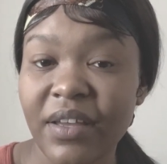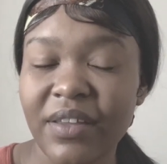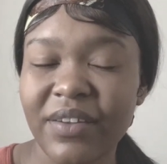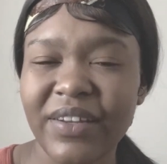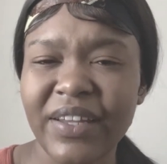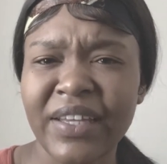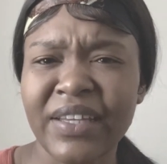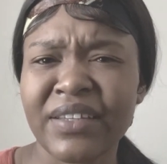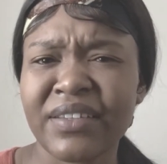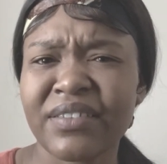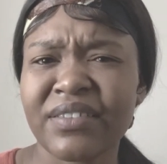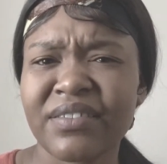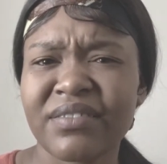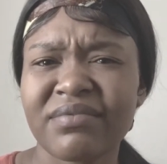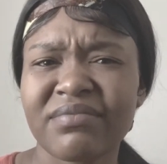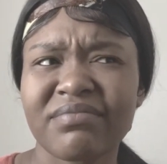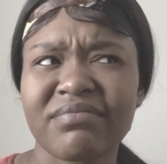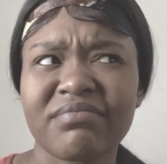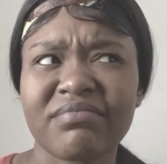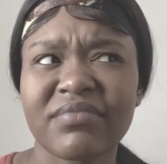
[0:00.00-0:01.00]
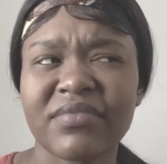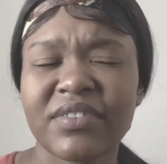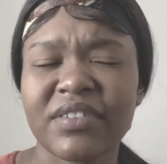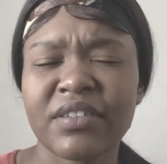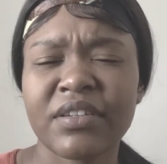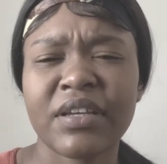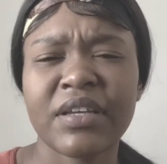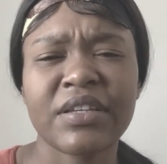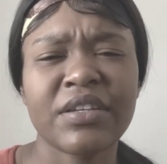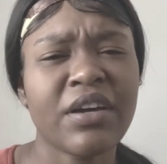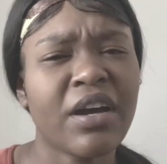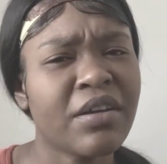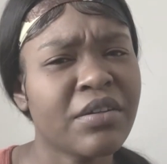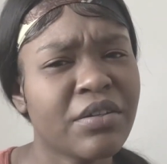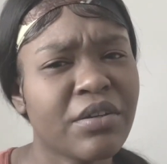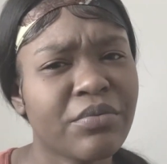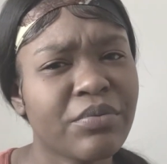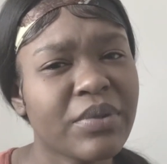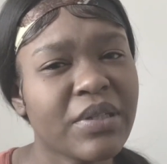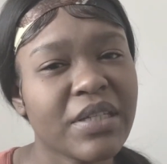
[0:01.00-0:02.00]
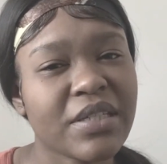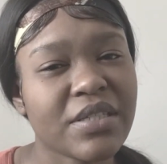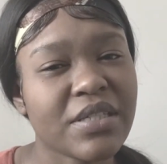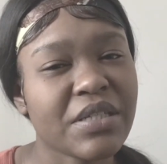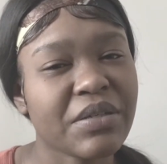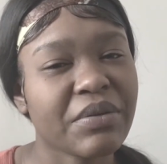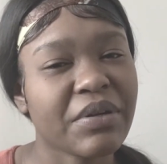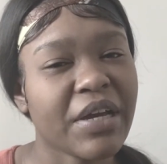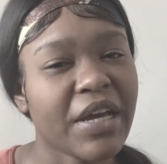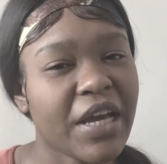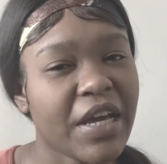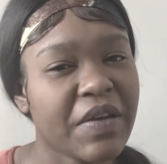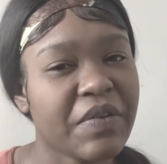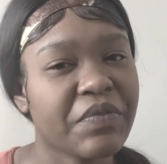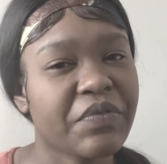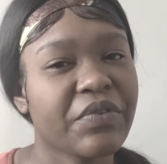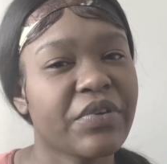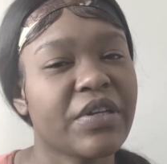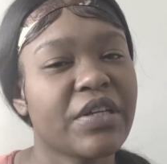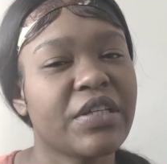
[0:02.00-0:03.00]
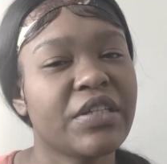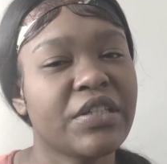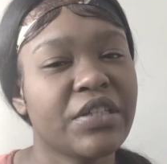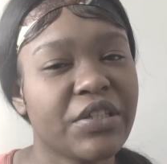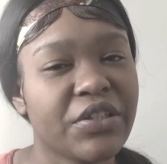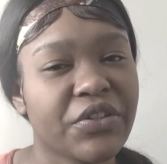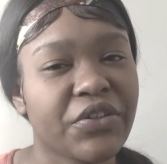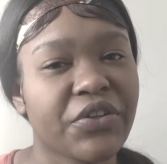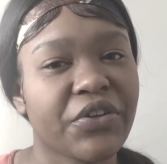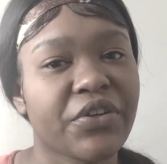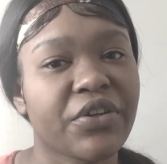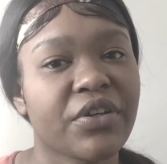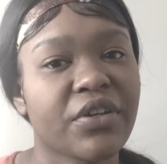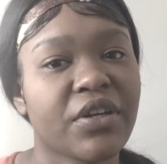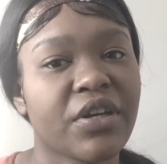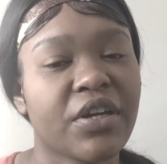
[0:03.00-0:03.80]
Like, y'all know we get snow every year.